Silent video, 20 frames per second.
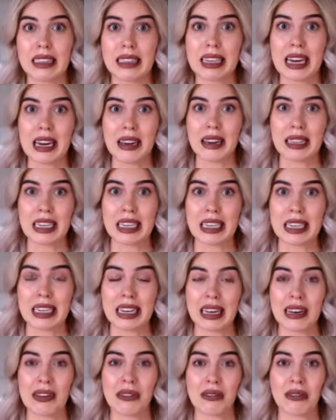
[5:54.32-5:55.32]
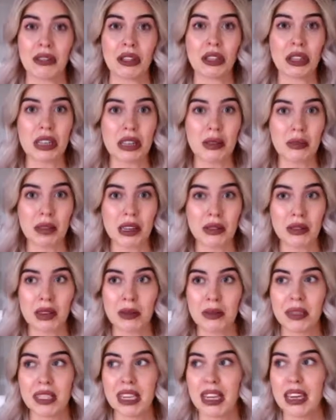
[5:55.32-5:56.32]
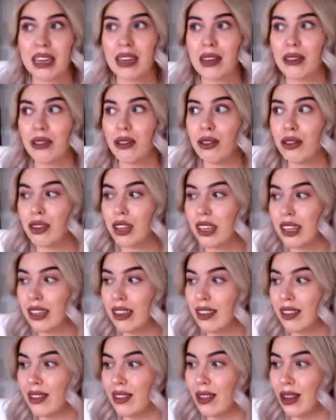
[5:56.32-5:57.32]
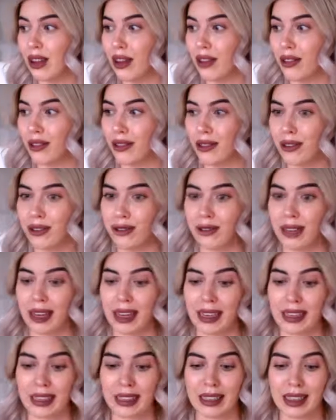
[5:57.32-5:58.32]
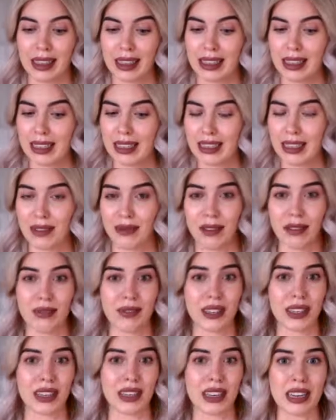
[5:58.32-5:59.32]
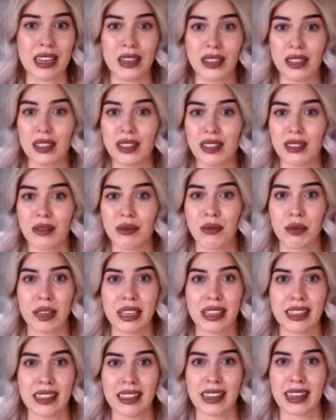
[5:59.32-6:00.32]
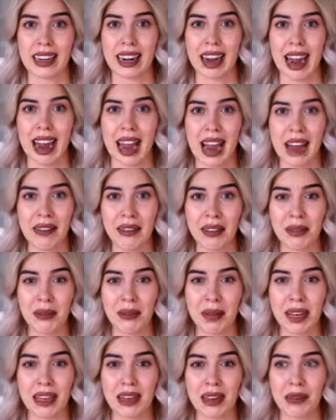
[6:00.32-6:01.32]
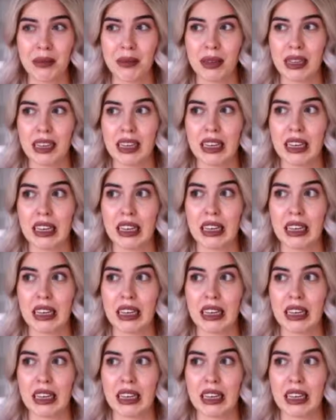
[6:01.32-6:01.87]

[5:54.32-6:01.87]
now that I kind of look at my website and look at the other like different variations of branding that I have in my company,